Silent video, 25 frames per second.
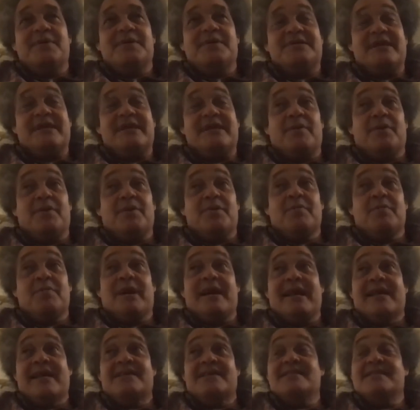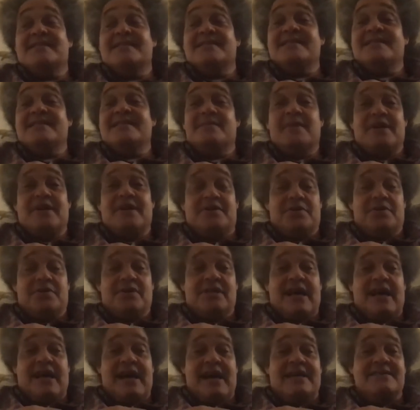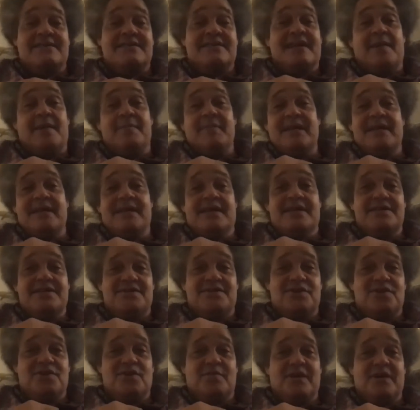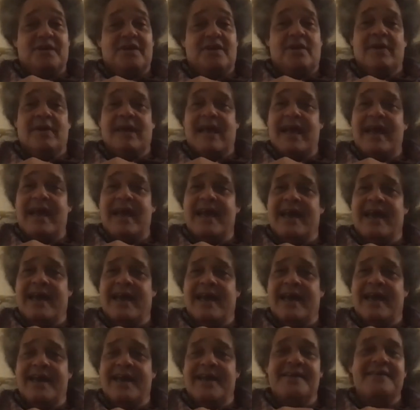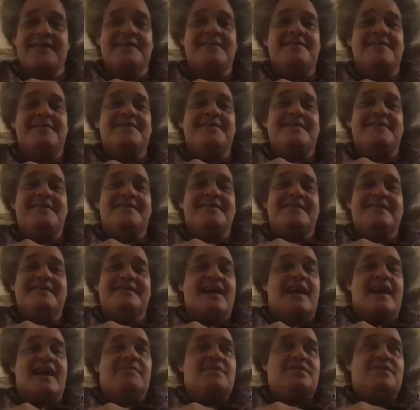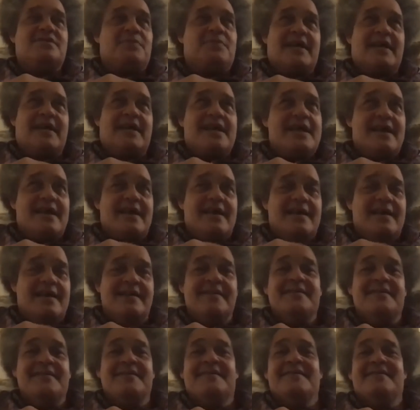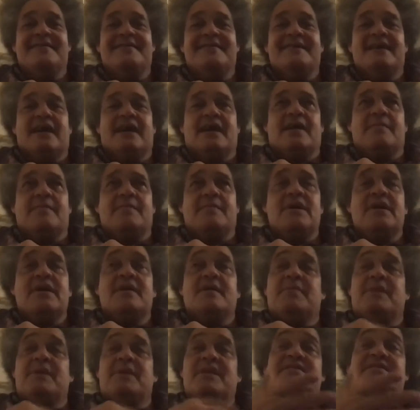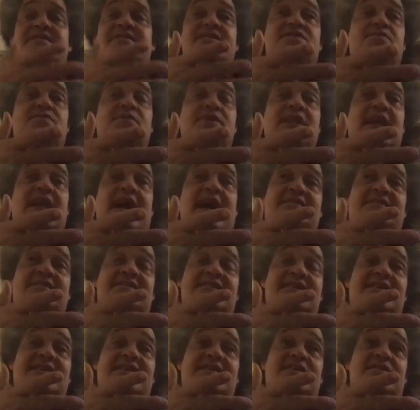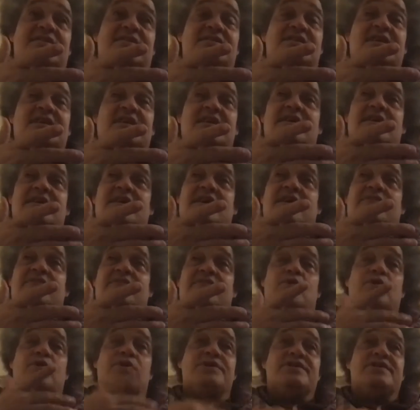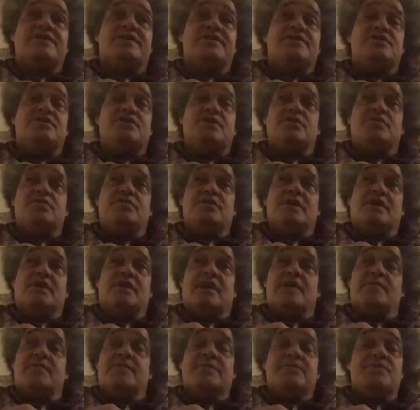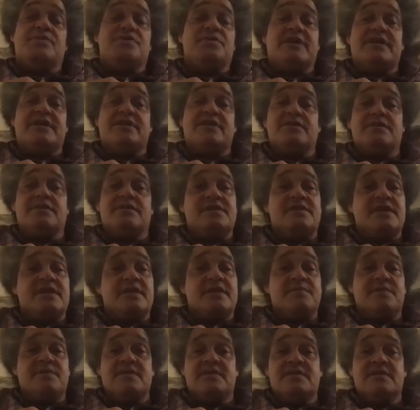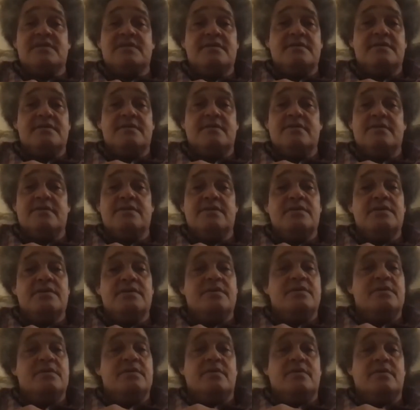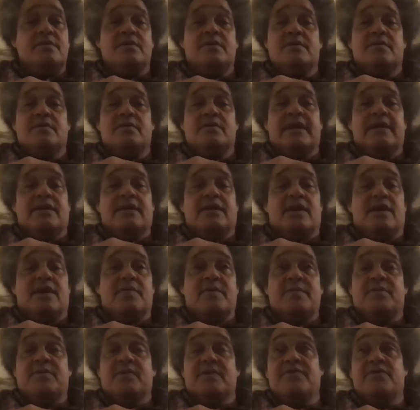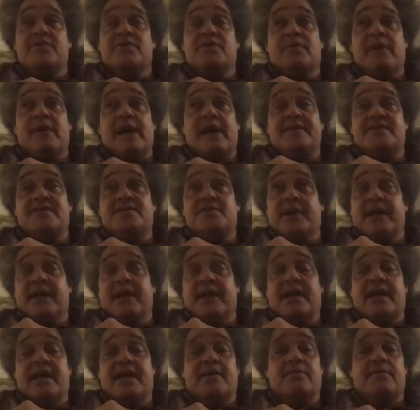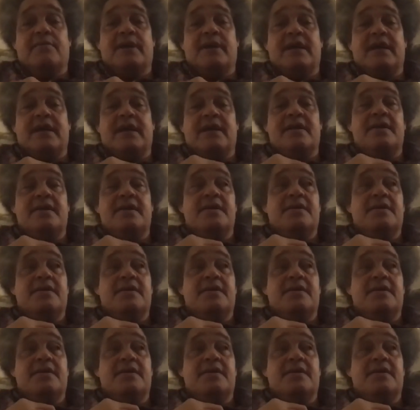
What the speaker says: go, right? Like this. That'll be November, December. You might actually see me in your class, come in on Zoom and go, hey, come to Sweden. But it's just relaxing. There's, of course, in June, a lot of people do internships,